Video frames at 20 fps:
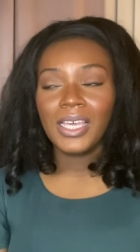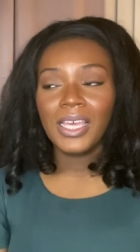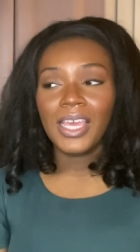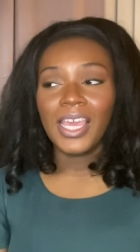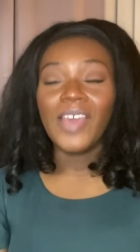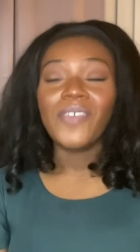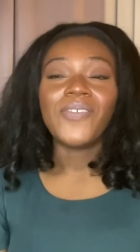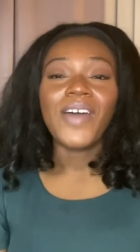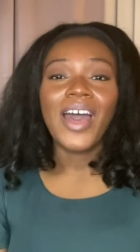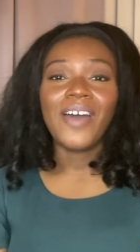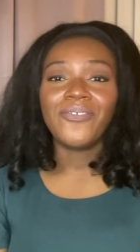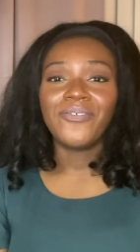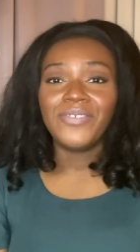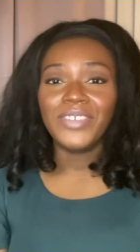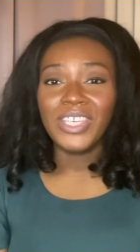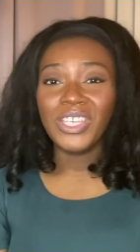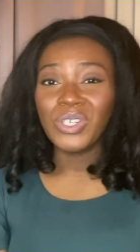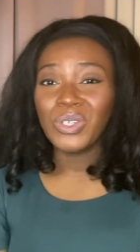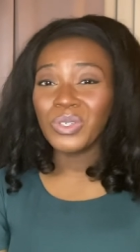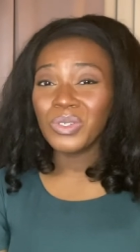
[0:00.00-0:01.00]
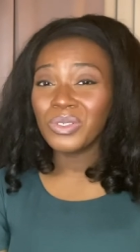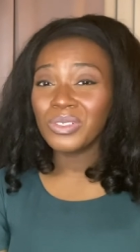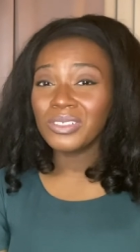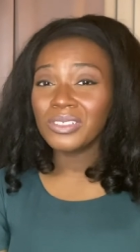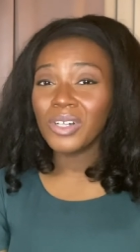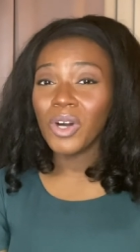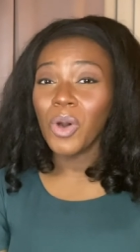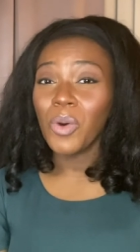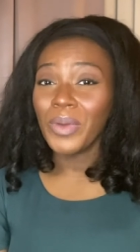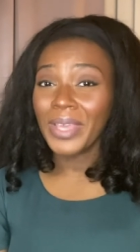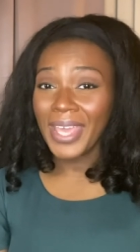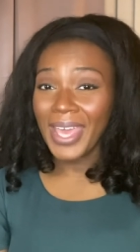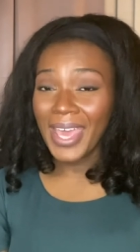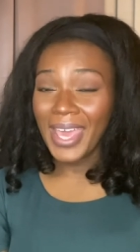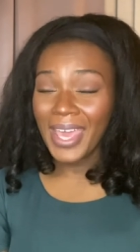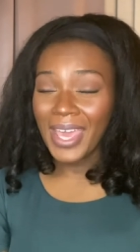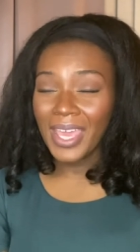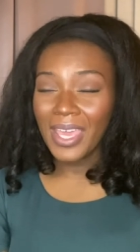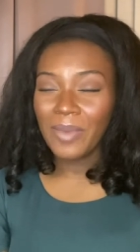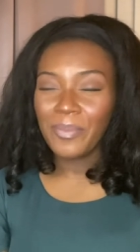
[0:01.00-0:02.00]
if I feel
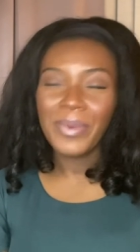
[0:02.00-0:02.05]
okay.